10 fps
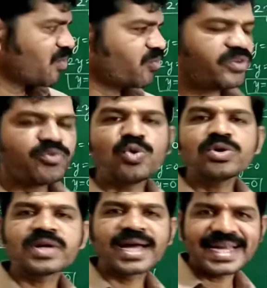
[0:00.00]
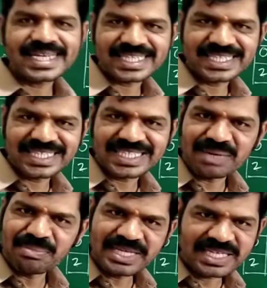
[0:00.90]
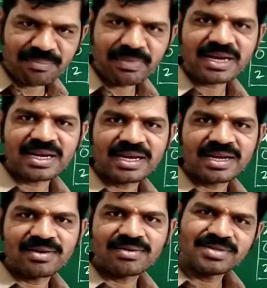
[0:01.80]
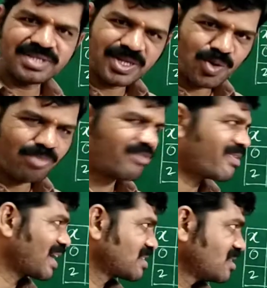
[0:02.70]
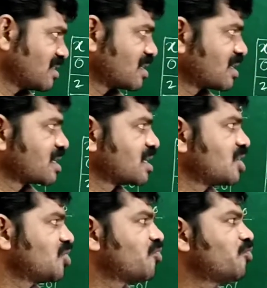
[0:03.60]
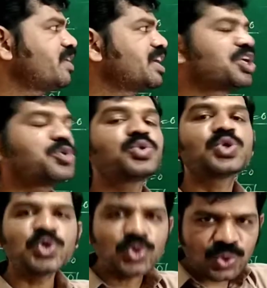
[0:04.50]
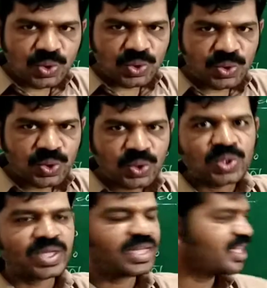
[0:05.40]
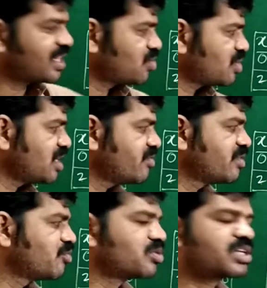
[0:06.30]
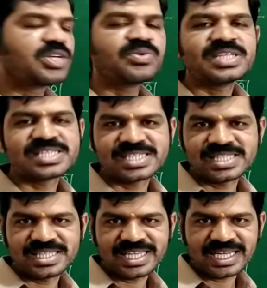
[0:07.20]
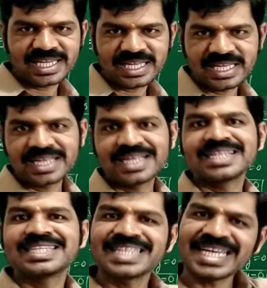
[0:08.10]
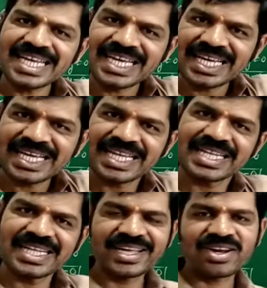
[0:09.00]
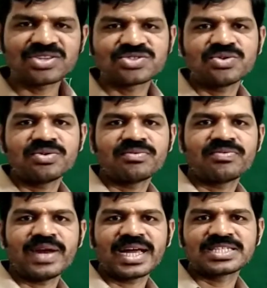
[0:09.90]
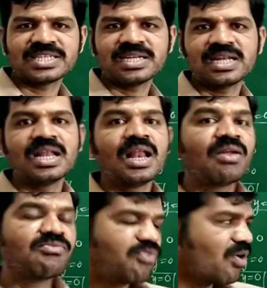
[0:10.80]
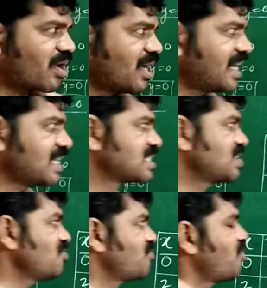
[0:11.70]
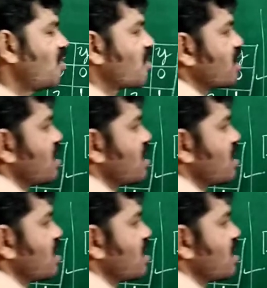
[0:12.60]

We won't get this complete number. There will be fraction. If we give 2, then only we won't give this thing. 3, there also fraction. 4, let us give 4.